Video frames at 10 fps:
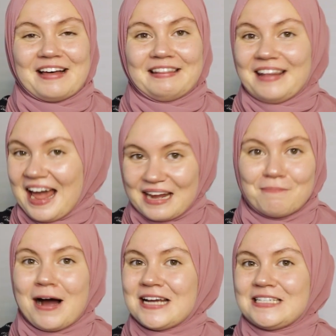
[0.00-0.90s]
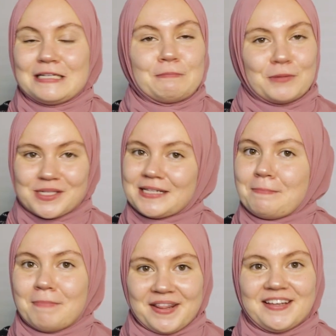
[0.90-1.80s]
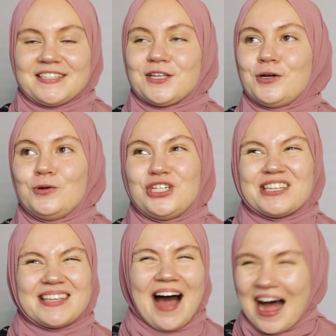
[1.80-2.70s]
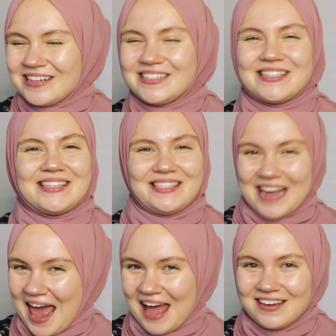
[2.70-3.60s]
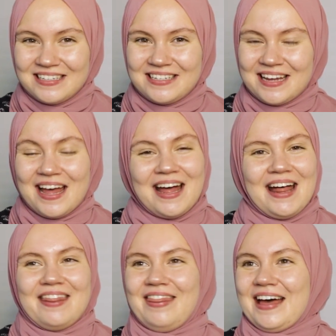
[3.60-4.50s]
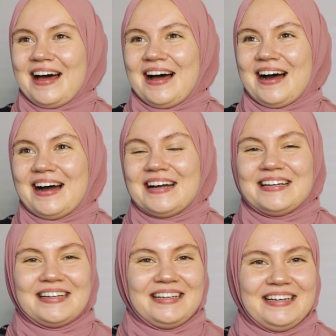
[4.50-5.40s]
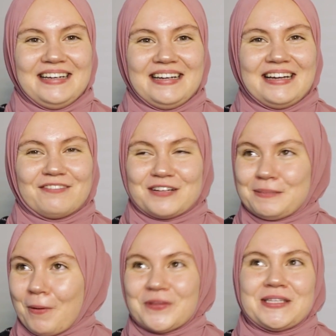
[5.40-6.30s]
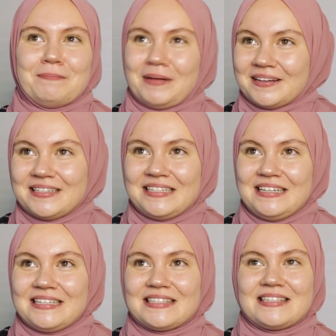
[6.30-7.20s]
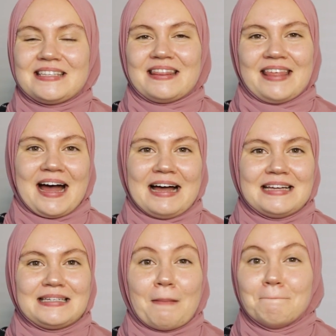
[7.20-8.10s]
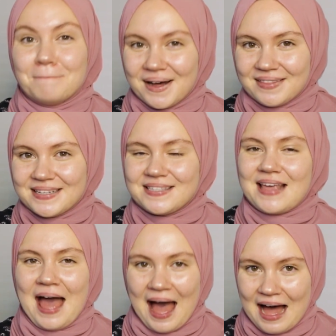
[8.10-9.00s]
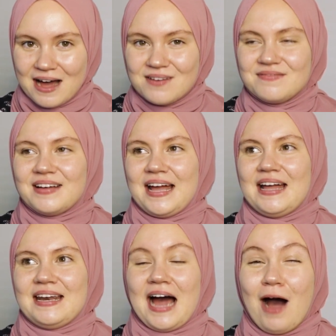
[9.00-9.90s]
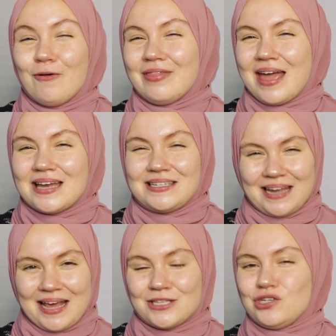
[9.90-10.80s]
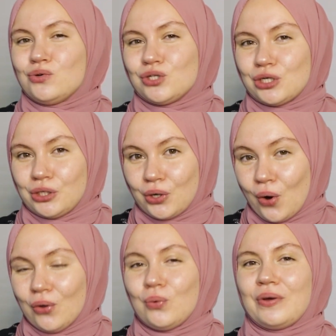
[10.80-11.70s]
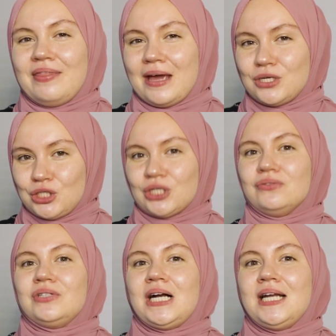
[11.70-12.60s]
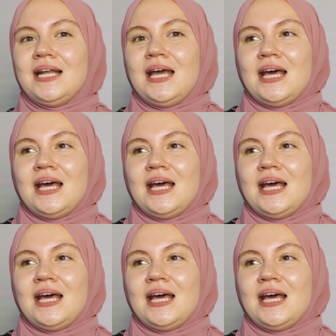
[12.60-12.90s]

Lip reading: like-minded Muslim mothers who just understand the responsibilities that mothers have and how their days usually go with their children,